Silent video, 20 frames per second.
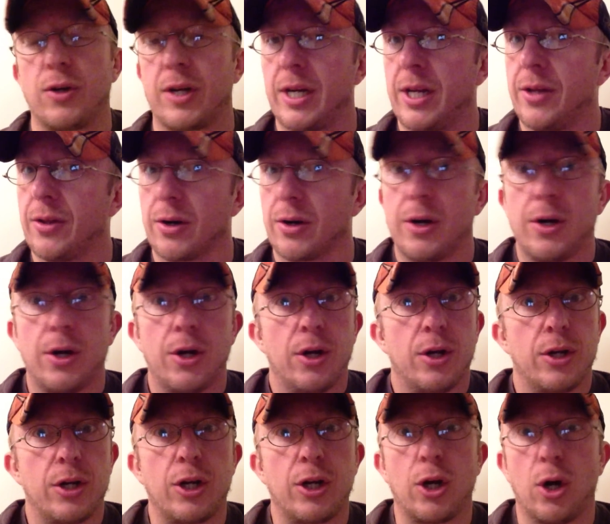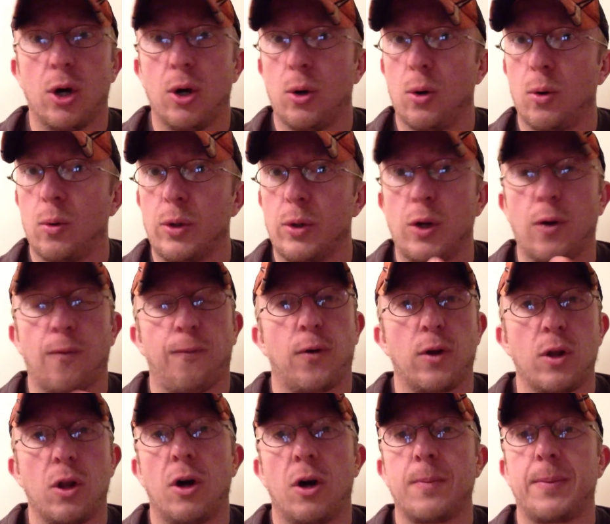You can either go,
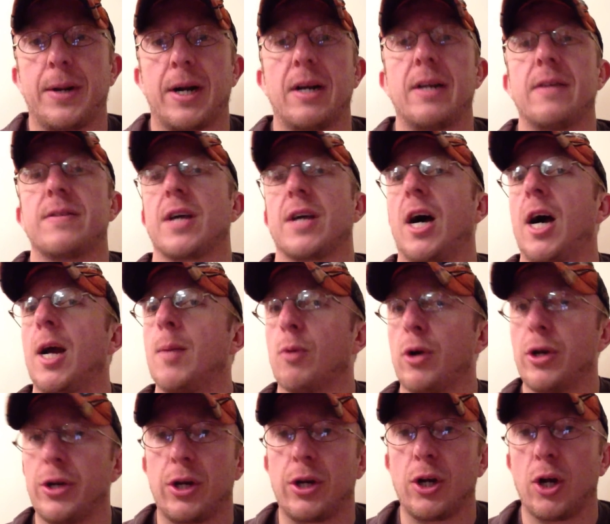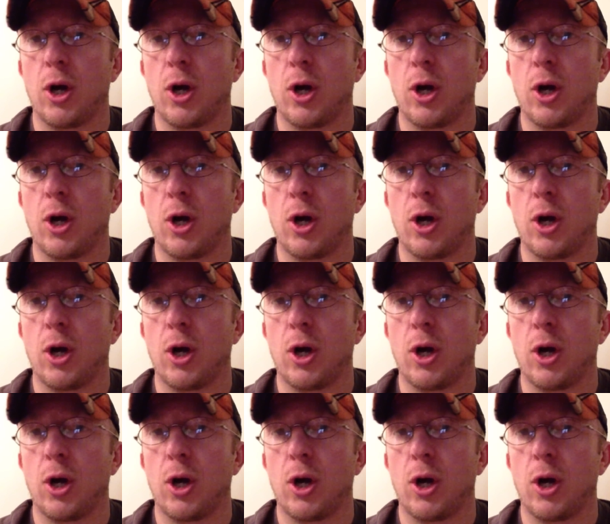for a long period of time, or you